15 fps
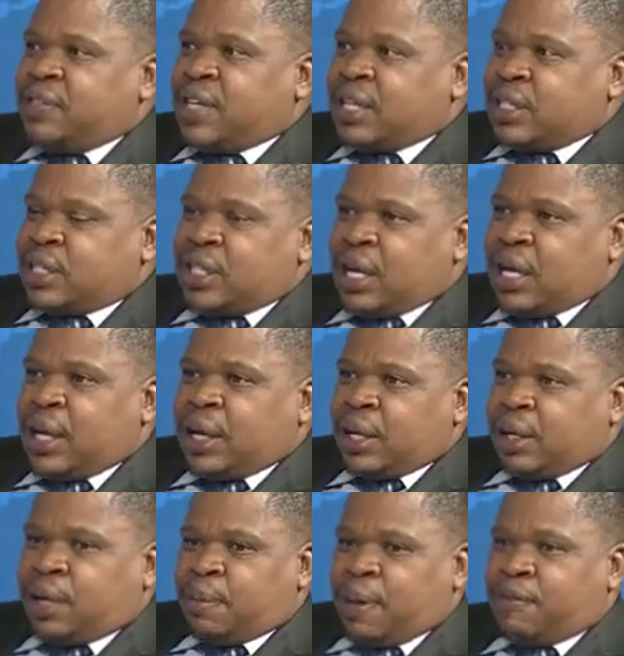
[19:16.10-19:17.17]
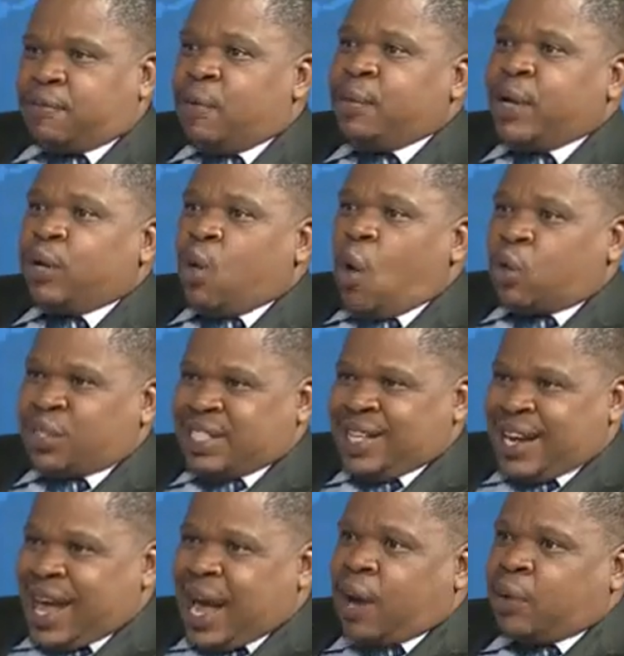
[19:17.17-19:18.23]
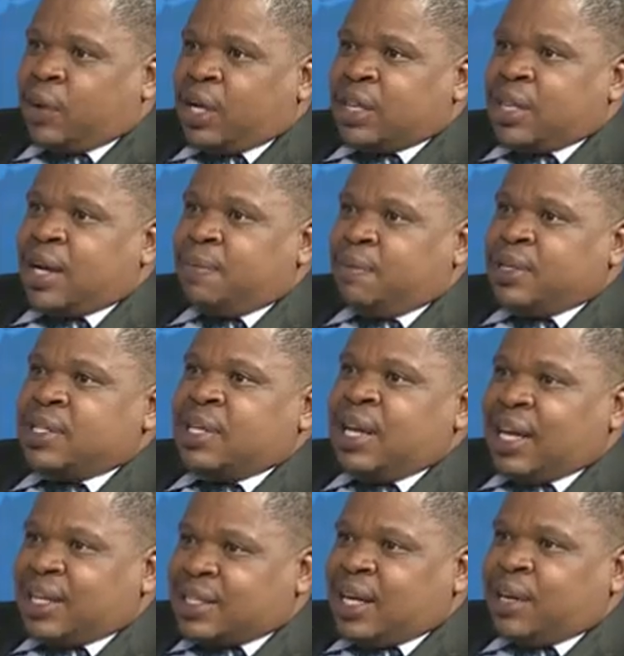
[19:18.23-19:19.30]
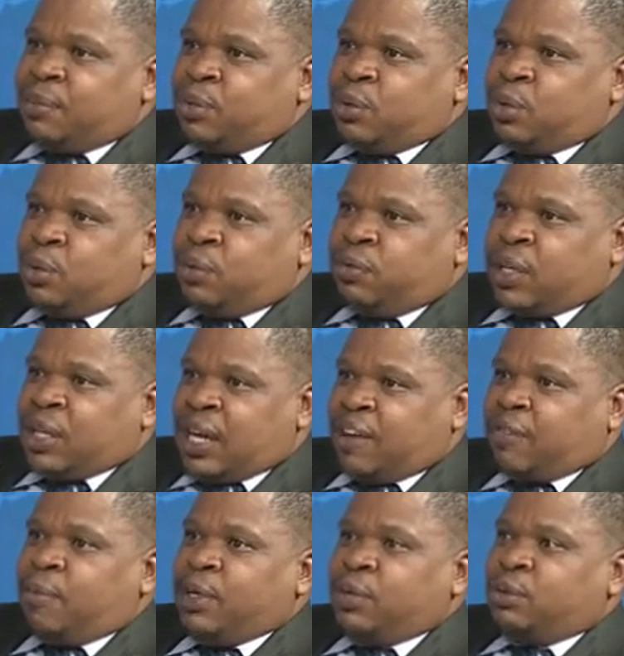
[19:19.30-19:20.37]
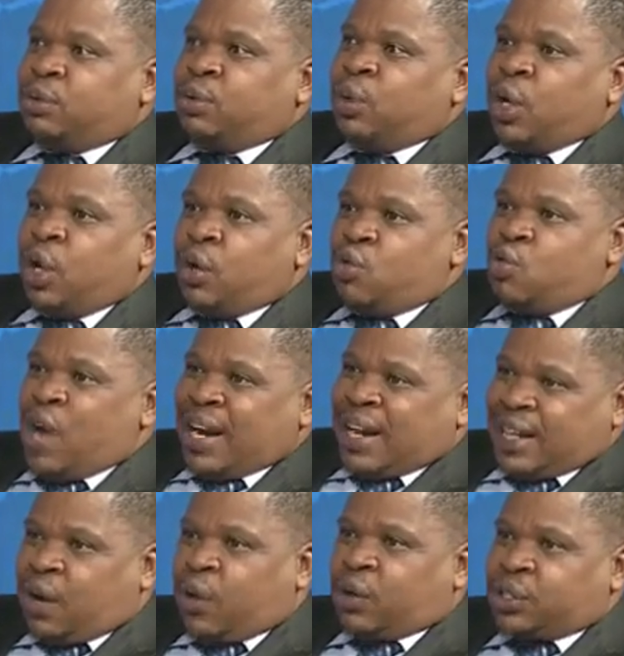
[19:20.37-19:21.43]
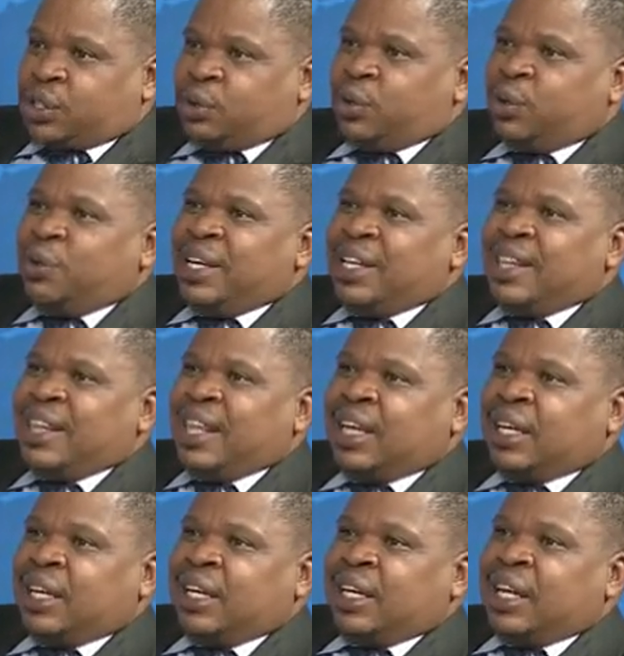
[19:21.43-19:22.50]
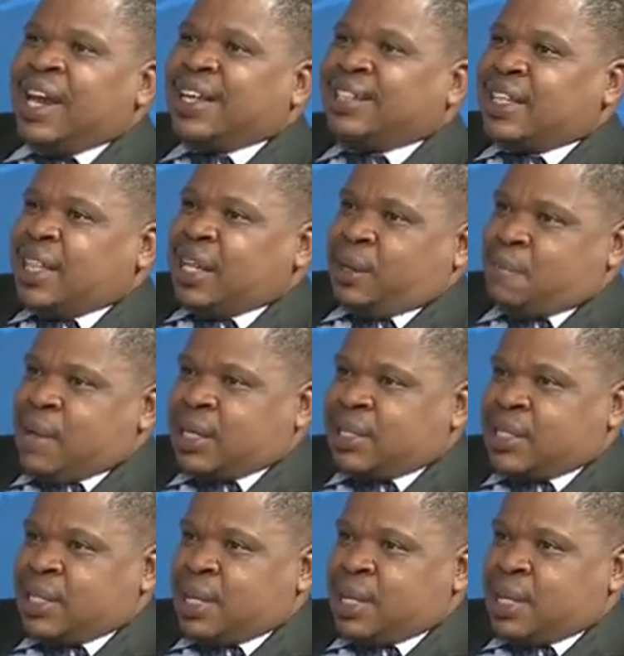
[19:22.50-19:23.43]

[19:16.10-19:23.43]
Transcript: just performed an auction now, that means the next time for the government to do another auction will be in the next 3 months.